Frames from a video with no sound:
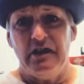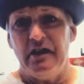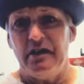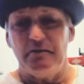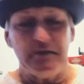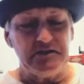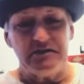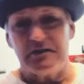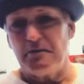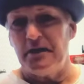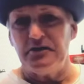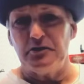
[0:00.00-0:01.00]
I'm like, dude, come
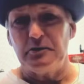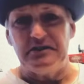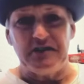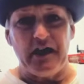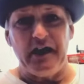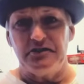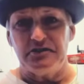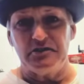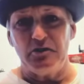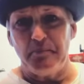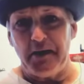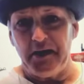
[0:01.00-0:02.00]
on, you're retired, you're an
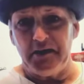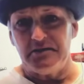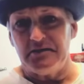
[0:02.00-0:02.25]
old man.